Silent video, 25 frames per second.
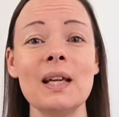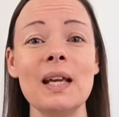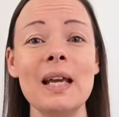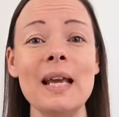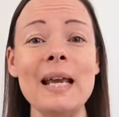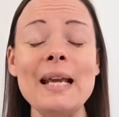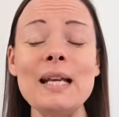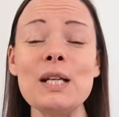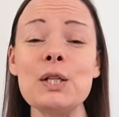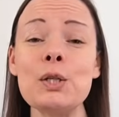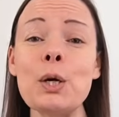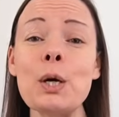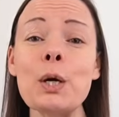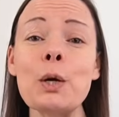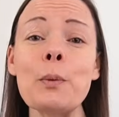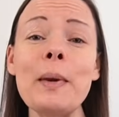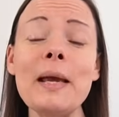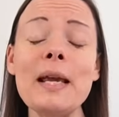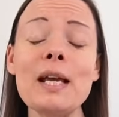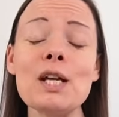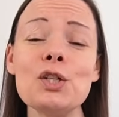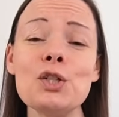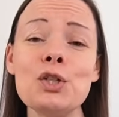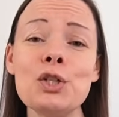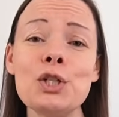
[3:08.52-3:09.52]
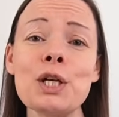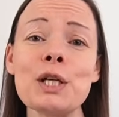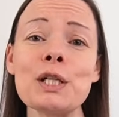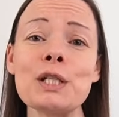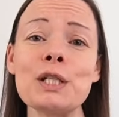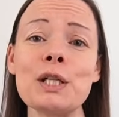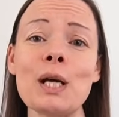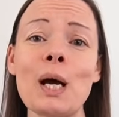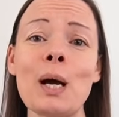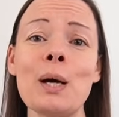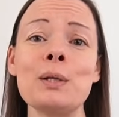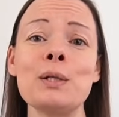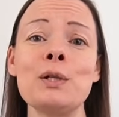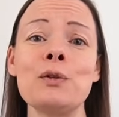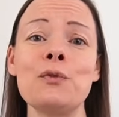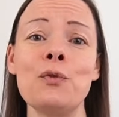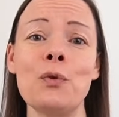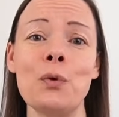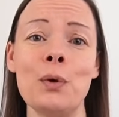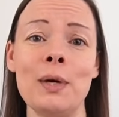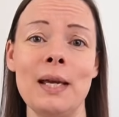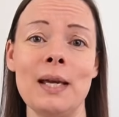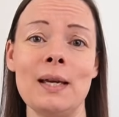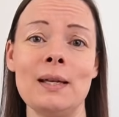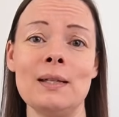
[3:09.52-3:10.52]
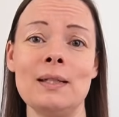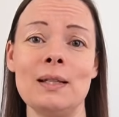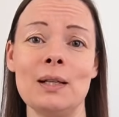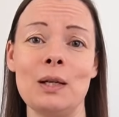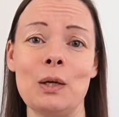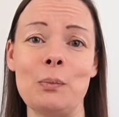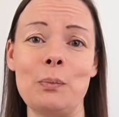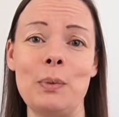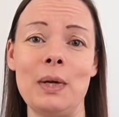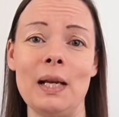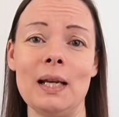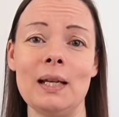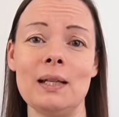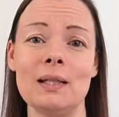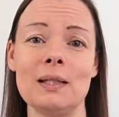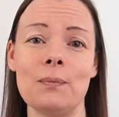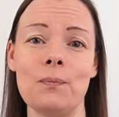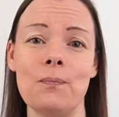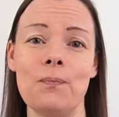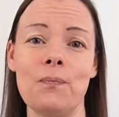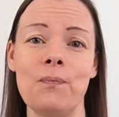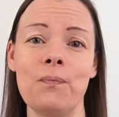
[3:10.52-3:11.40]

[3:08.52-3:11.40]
It took me just under 4 years to complete,